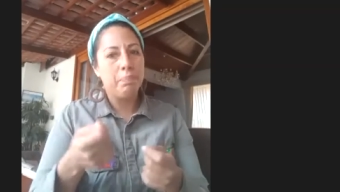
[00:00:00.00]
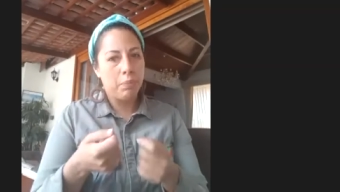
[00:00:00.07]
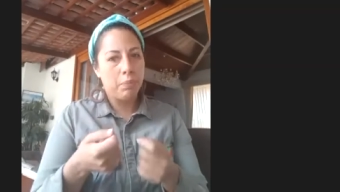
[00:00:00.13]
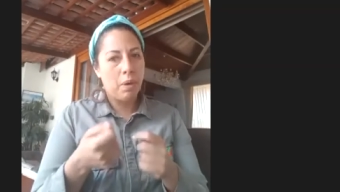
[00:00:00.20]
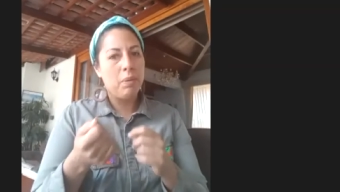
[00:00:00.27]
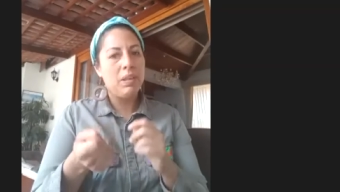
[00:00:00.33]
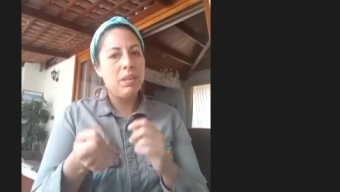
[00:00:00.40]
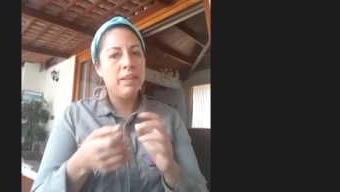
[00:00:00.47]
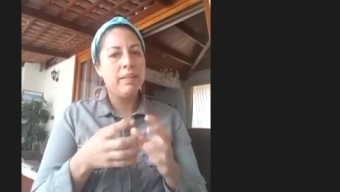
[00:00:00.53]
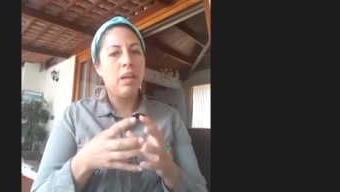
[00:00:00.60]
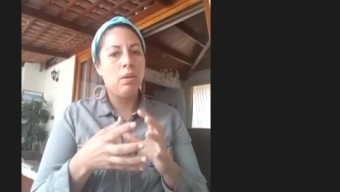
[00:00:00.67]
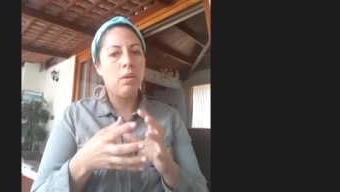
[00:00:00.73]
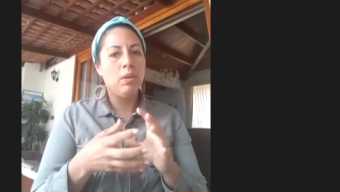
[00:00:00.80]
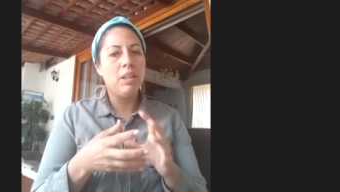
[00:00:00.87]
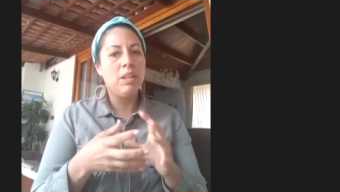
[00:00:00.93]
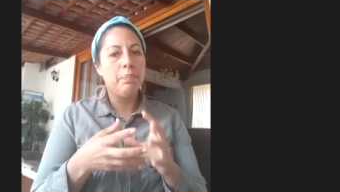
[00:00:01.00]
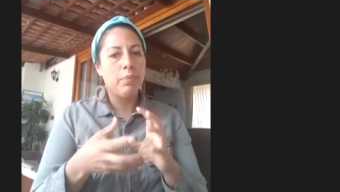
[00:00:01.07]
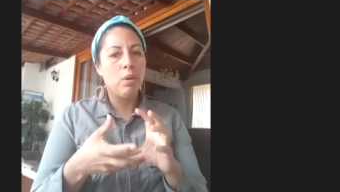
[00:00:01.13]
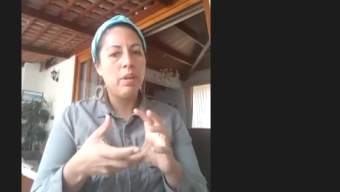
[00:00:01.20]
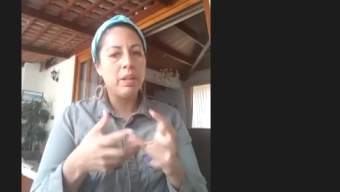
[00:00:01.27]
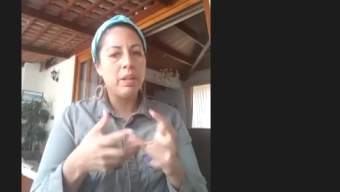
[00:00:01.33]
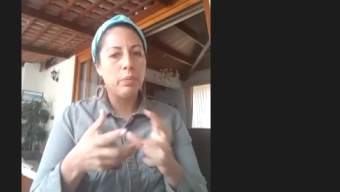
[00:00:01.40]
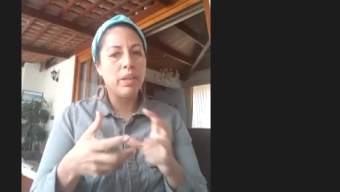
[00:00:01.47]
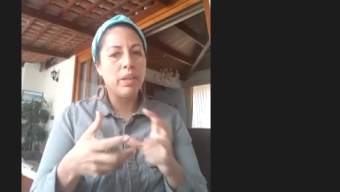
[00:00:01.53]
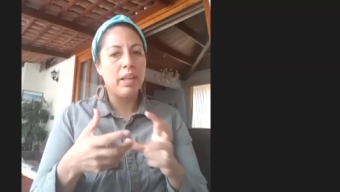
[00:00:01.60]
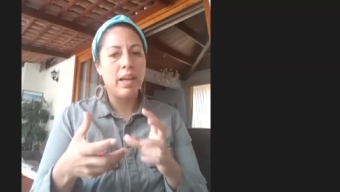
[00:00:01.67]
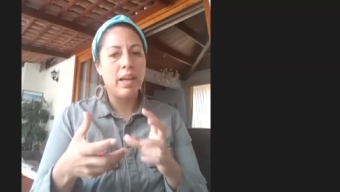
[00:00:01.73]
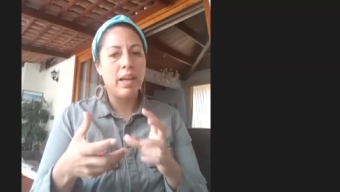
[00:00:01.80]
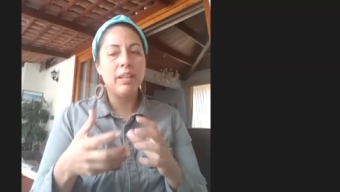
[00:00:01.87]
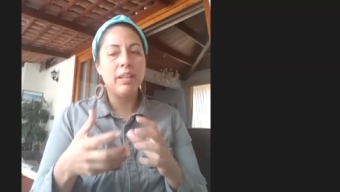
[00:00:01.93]
probably the only problem that we have
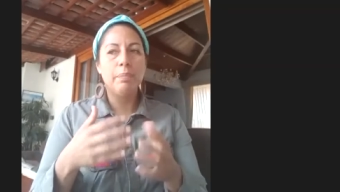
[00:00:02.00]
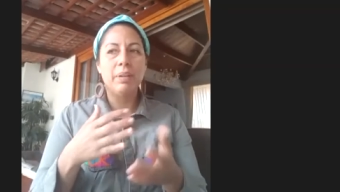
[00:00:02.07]
had,